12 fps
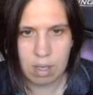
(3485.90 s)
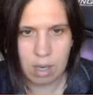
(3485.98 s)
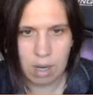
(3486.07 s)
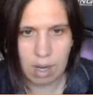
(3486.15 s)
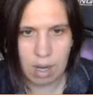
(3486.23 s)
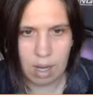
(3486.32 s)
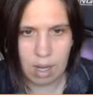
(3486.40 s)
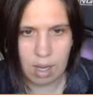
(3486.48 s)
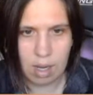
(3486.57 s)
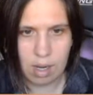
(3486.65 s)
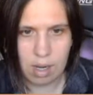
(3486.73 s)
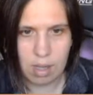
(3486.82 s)

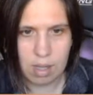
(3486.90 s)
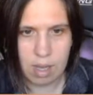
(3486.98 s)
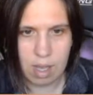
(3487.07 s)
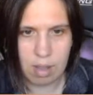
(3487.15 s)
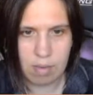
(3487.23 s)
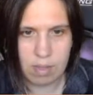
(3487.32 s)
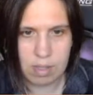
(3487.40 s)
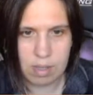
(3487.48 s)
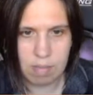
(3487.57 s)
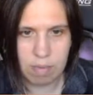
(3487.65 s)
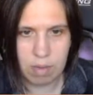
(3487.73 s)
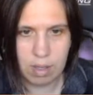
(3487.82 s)
And the yellow is
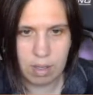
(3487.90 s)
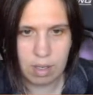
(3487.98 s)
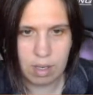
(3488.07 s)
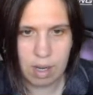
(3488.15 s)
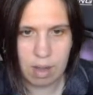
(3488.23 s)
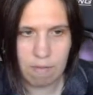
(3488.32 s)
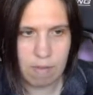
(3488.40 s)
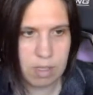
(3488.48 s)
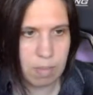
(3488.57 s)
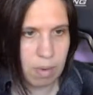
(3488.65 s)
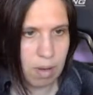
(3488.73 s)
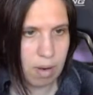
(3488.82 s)
completely not
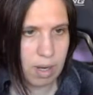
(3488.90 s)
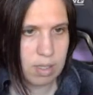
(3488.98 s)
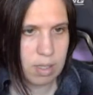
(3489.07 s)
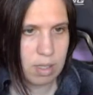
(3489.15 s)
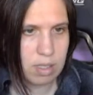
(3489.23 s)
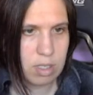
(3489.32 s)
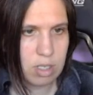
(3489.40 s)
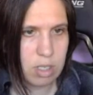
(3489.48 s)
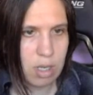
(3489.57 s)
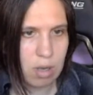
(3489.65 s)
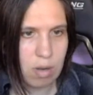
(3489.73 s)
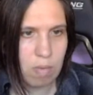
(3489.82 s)
visible. All right, so let's just
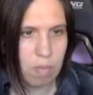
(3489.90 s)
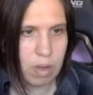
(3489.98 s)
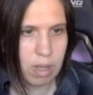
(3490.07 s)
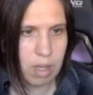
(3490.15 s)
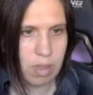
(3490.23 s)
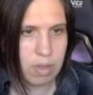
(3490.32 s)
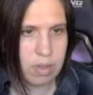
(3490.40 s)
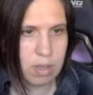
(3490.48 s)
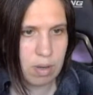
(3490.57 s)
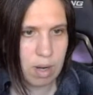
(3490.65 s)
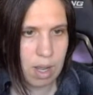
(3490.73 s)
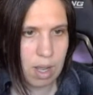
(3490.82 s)
go with
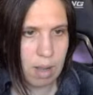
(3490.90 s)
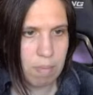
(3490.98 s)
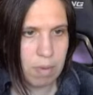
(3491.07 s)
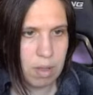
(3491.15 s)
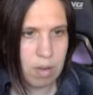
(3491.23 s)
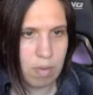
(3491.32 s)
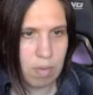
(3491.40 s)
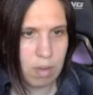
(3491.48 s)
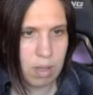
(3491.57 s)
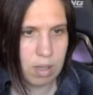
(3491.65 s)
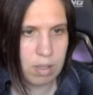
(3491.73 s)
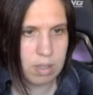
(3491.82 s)
Zonai blue
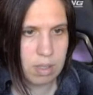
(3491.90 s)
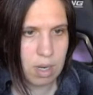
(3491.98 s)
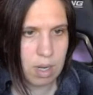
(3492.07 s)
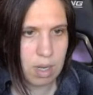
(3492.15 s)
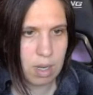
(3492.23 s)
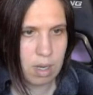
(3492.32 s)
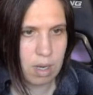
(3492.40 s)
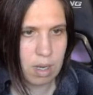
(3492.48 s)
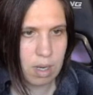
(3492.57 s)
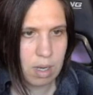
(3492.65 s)
instead.